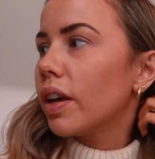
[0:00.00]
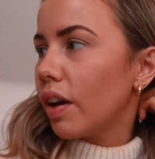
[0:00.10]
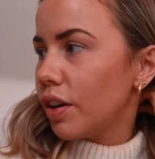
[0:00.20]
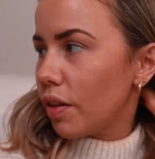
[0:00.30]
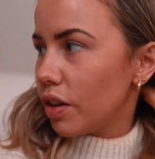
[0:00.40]

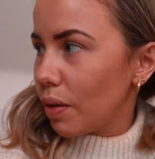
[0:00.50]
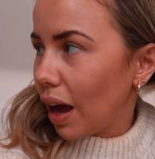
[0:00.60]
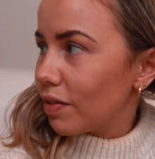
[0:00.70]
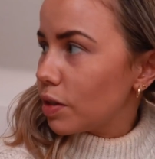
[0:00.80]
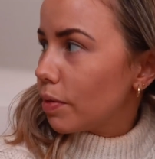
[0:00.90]
like, I know that you
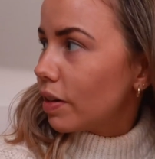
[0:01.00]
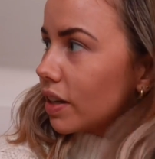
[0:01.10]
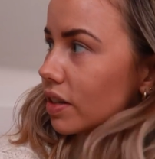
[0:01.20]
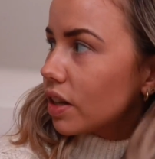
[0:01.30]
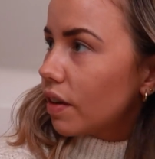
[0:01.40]
have to be
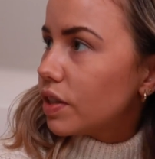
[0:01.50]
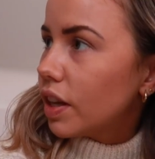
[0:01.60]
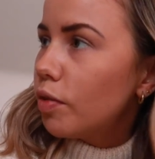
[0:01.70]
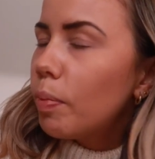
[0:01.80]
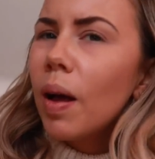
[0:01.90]
really
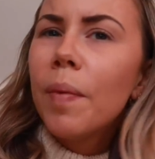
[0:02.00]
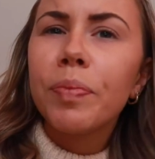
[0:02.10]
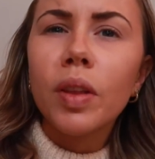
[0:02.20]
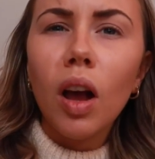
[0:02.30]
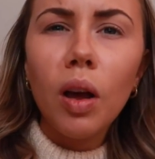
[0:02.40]
conservative. But
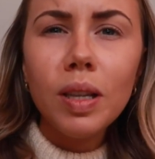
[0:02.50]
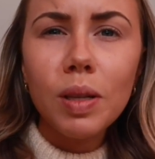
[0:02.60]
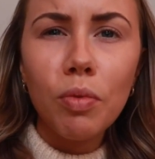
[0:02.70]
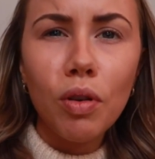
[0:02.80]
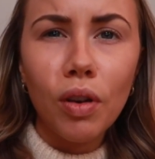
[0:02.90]
I
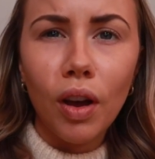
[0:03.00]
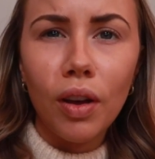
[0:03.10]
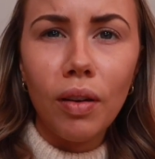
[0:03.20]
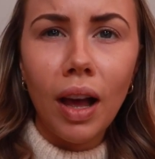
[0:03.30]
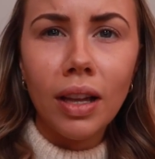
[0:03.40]
went to Morocco
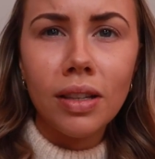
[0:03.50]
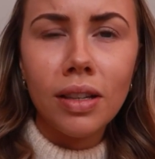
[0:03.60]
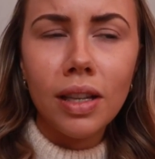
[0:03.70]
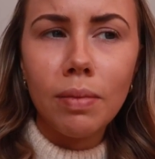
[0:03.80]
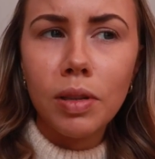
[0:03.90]

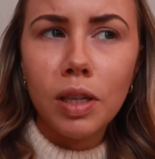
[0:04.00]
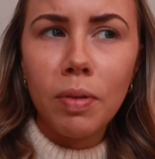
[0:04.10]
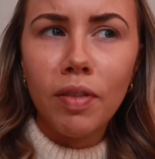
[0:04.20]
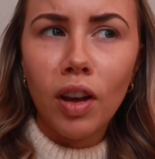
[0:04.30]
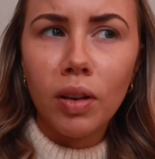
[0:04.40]
and seemed
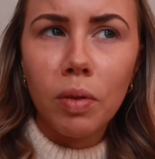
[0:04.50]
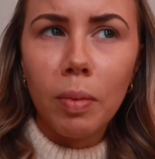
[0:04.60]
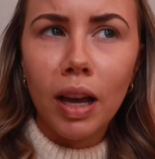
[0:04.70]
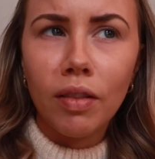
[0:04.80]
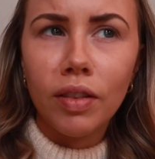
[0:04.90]
to be fine with
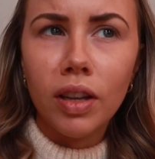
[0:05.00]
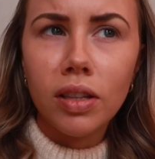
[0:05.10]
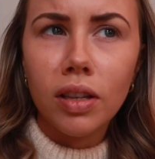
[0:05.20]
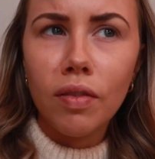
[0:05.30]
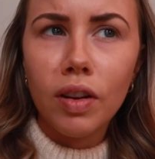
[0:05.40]
my
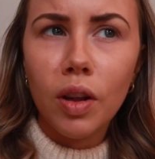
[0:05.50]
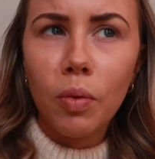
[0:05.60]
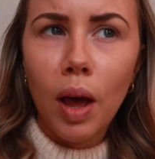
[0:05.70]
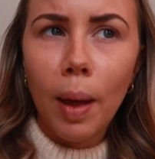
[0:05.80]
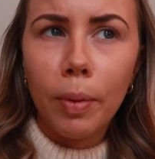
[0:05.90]
outfits. I don't really
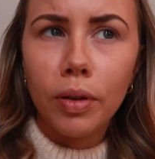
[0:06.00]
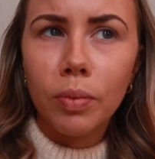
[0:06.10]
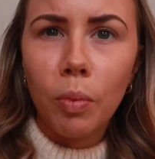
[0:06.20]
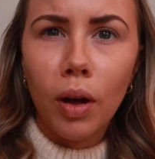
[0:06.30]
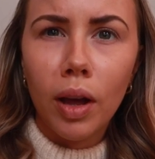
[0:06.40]
know what
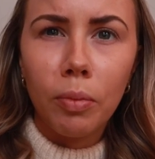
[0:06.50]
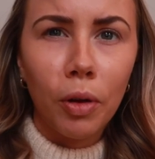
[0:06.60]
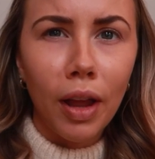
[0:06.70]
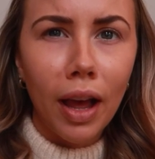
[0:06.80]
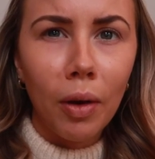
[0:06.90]
happened and why I'm
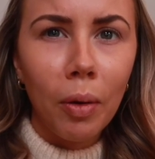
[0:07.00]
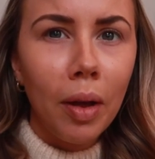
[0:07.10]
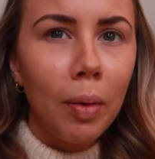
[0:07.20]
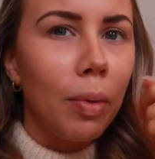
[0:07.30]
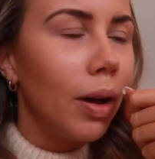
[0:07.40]
not now,
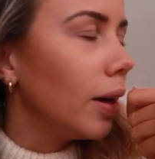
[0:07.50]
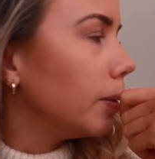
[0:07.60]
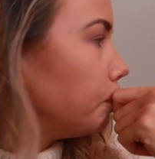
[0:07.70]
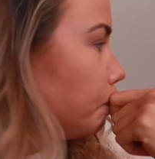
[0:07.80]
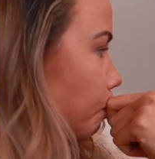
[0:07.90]
but
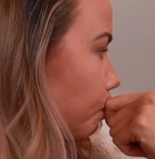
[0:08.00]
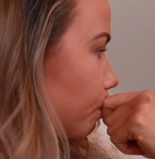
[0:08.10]
I